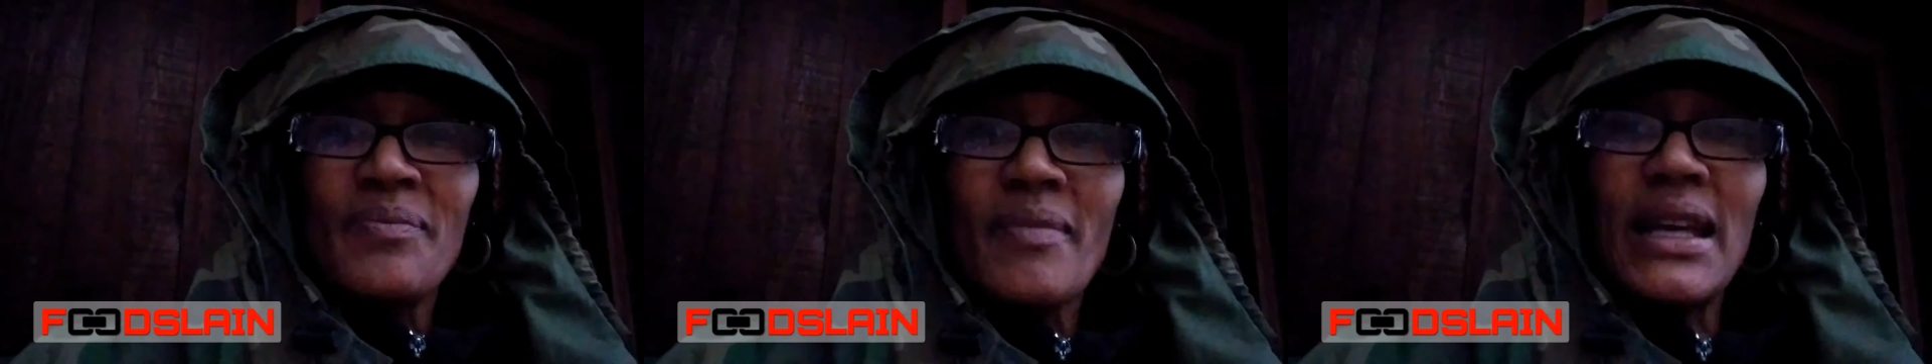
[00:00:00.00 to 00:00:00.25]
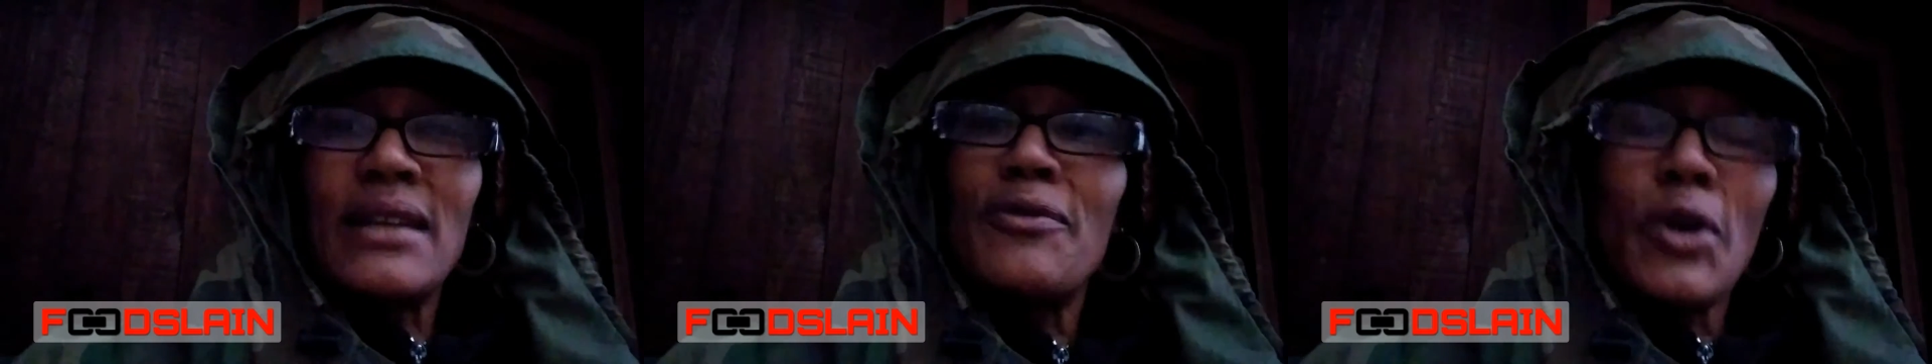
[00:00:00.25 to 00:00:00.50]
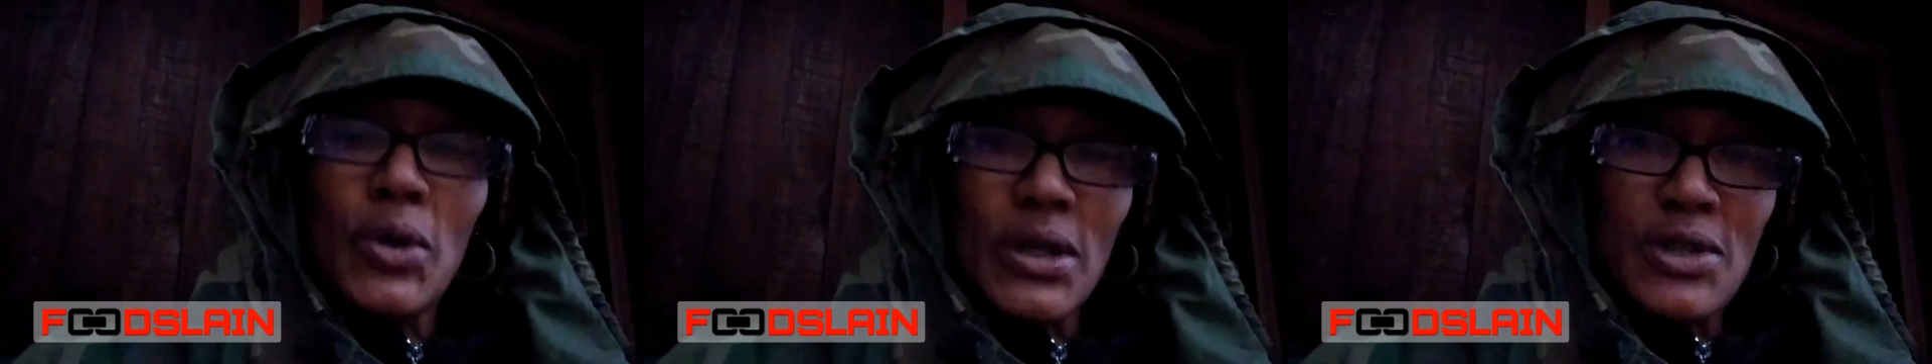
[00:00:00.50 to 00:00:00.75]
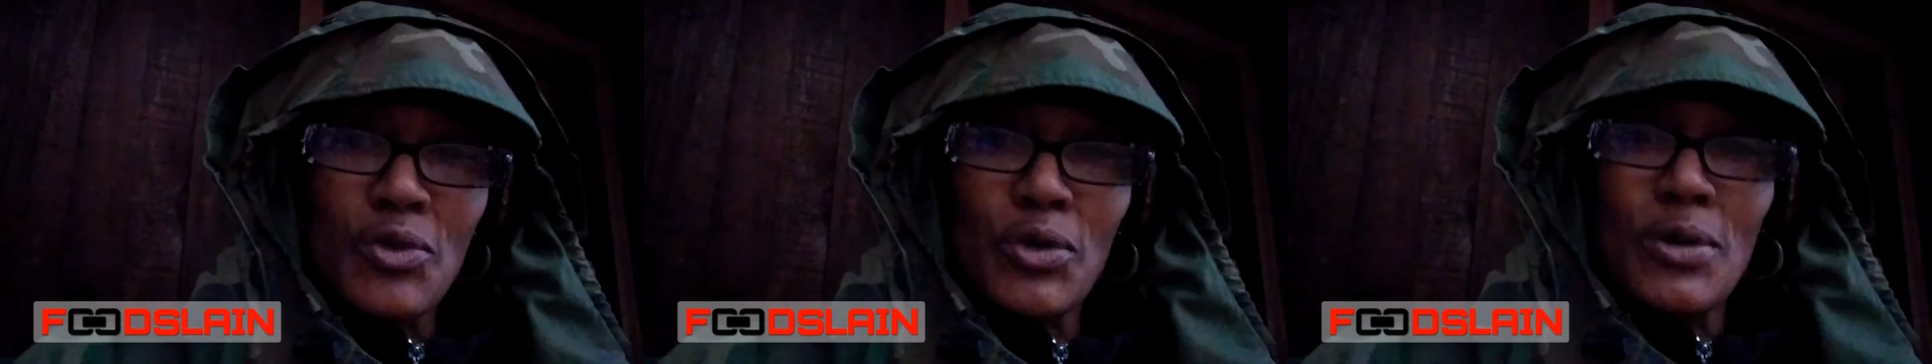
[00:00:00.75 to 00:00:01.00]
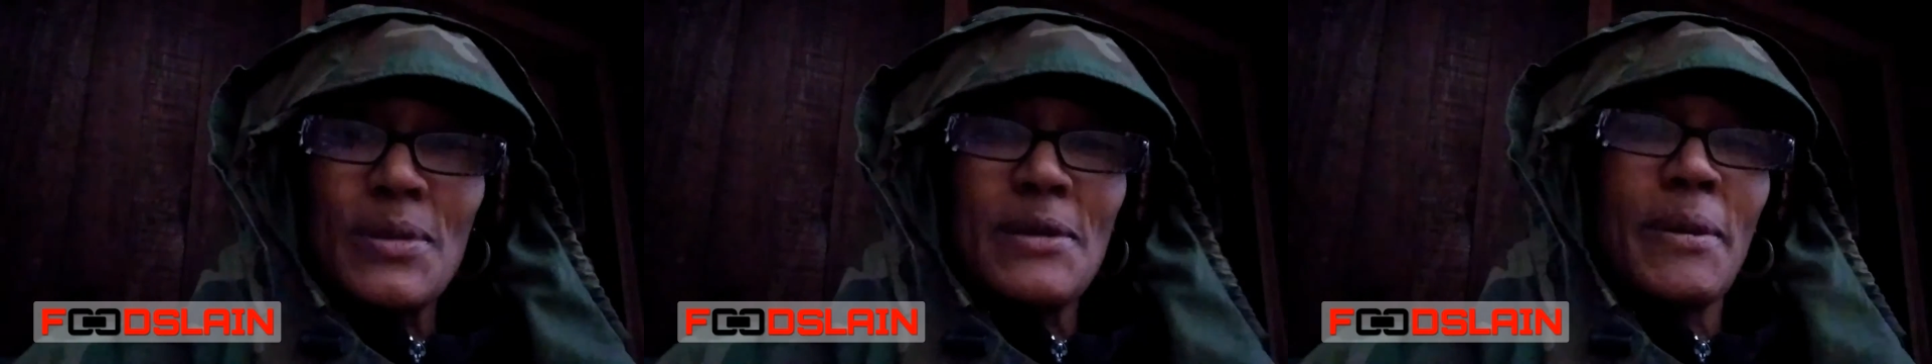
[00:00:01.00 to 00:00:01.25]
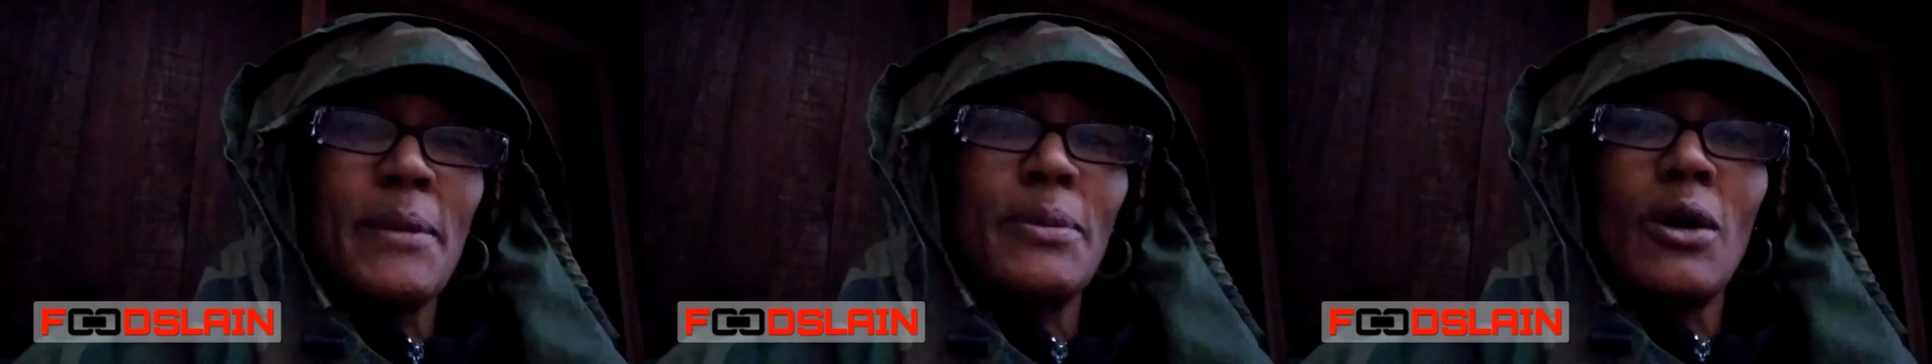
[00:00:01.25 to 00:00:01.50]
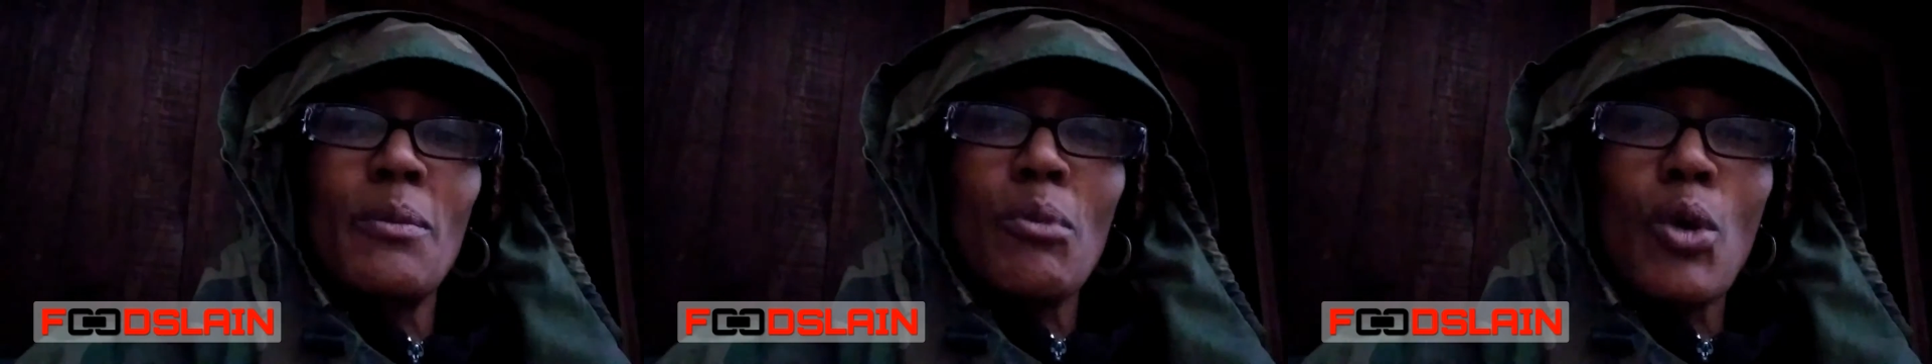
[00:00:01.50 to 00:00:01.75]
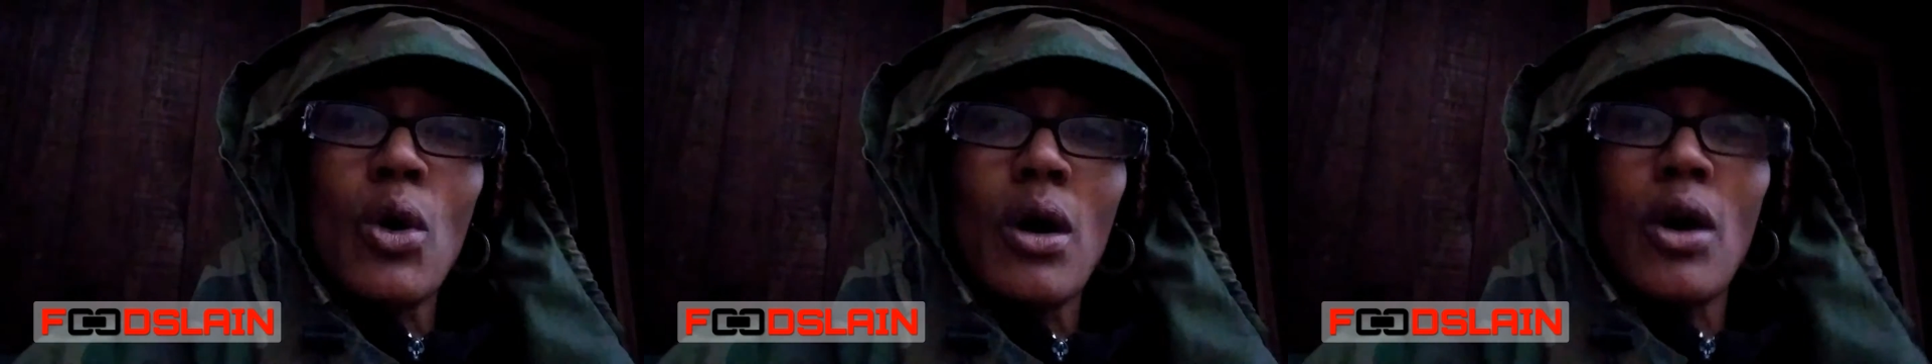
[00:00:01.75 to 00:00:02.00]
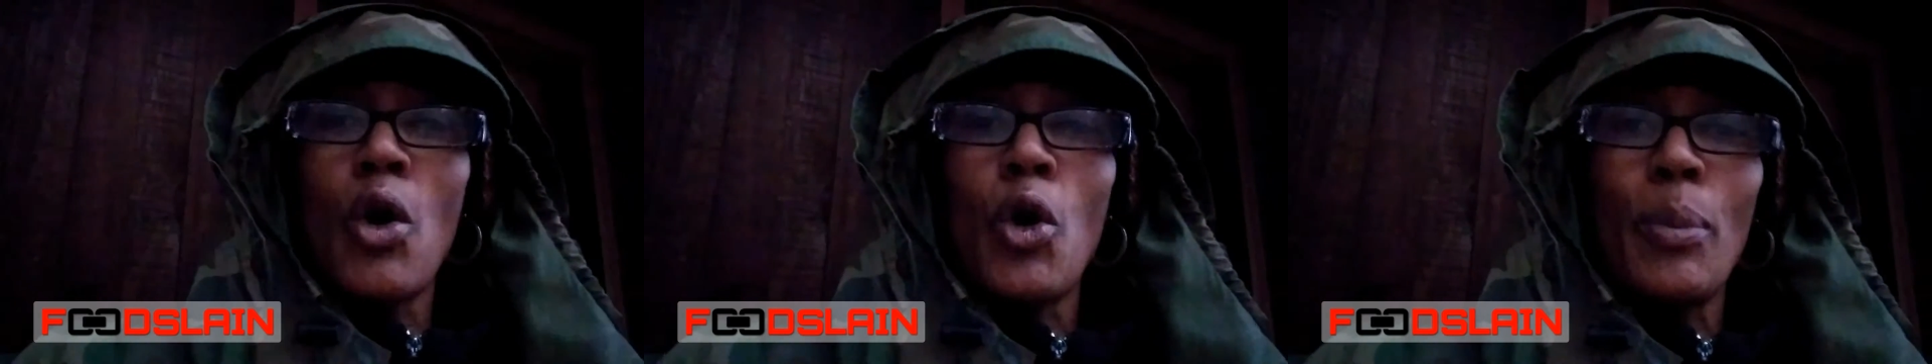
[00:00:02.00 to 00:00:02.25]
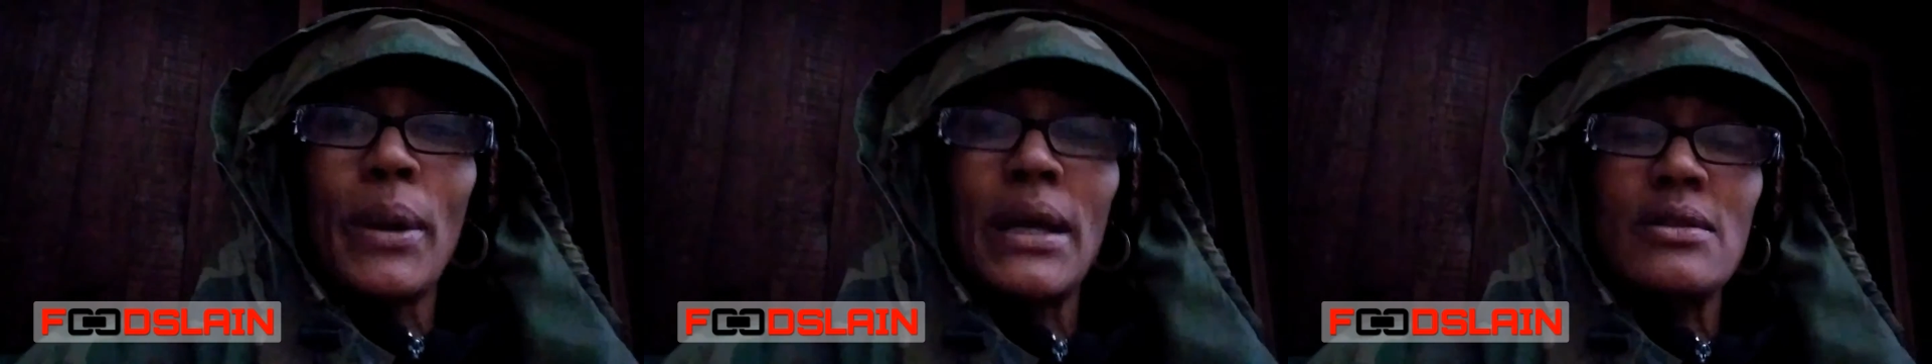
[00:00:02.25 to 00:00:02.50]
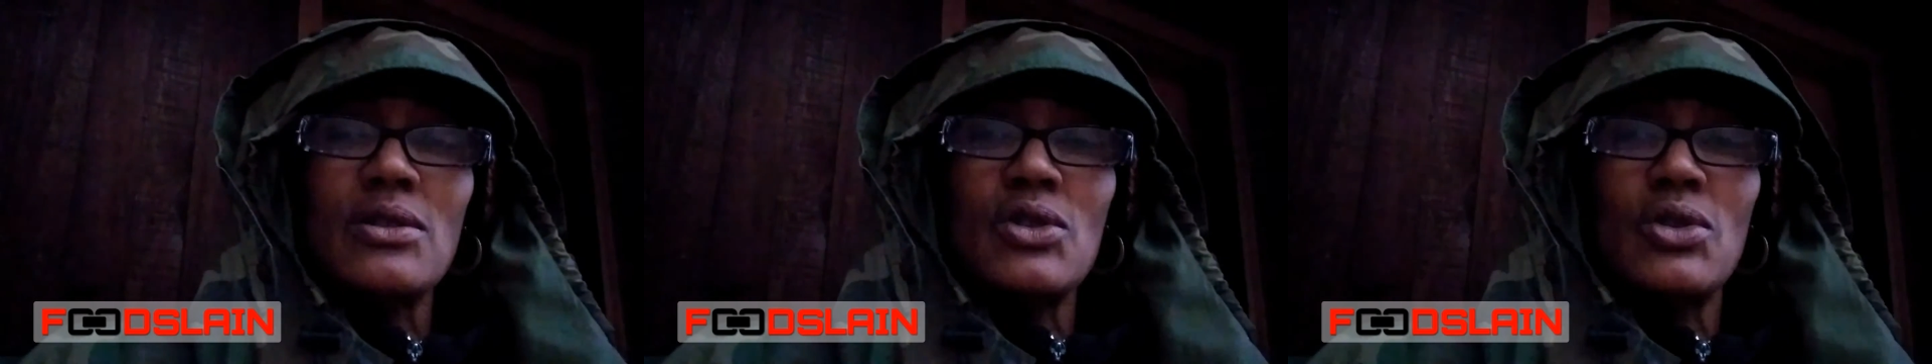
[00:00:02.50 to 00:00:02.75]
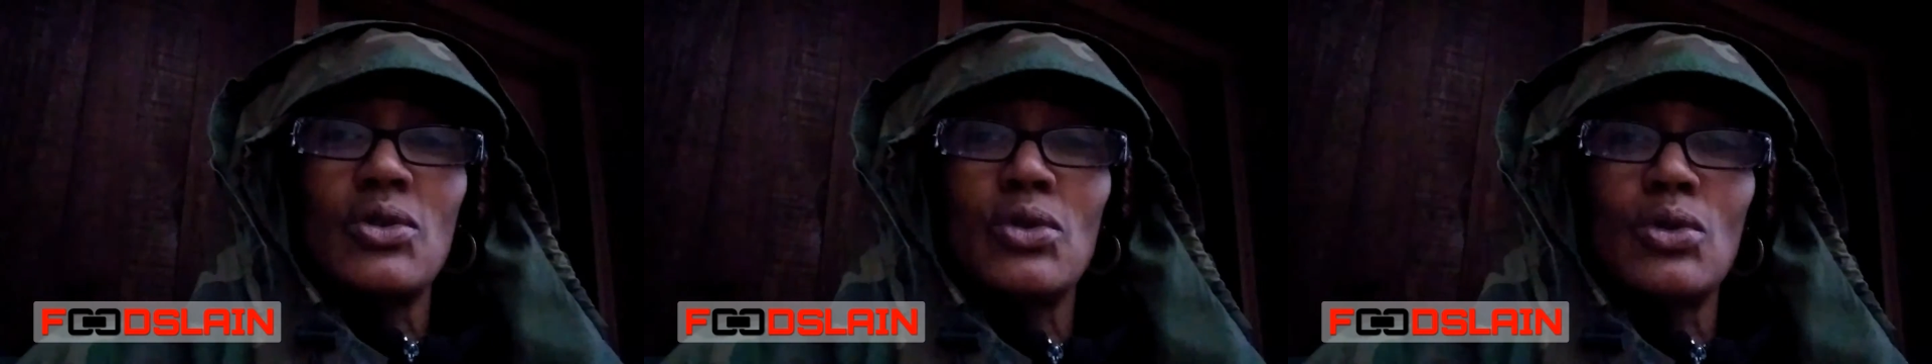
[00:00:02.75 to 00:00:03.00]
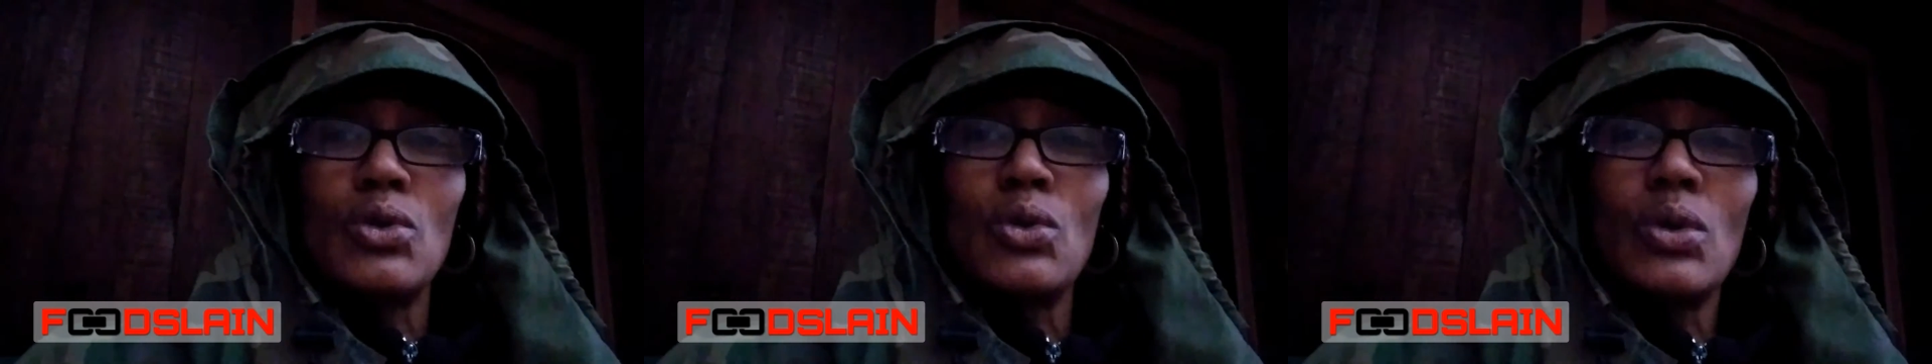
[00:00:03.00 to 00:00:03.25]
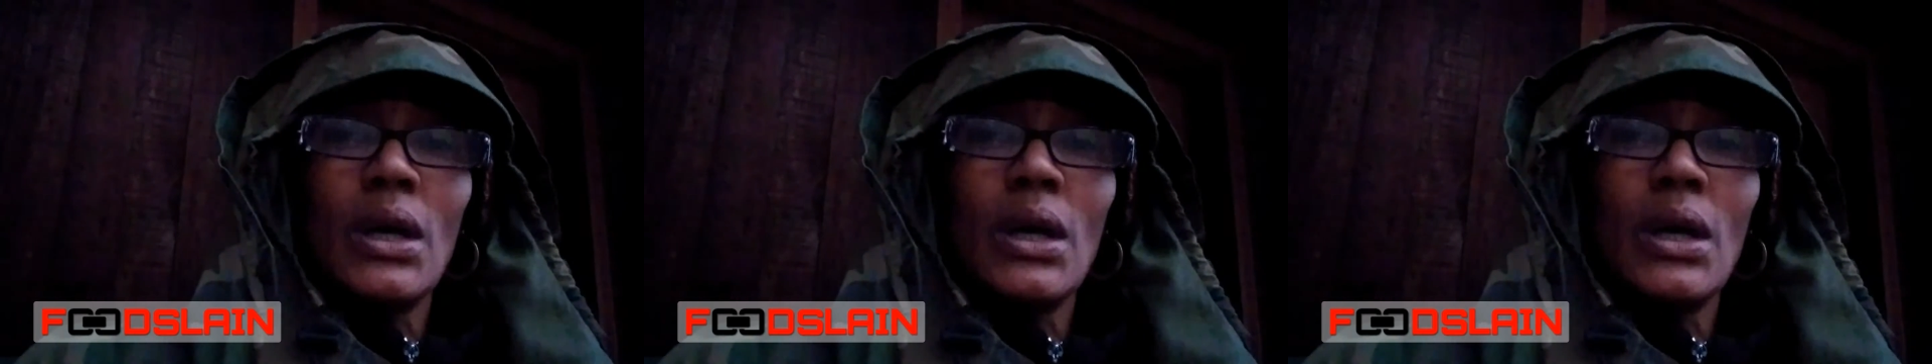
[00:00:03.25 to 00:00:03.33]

In focus groups, people are more open to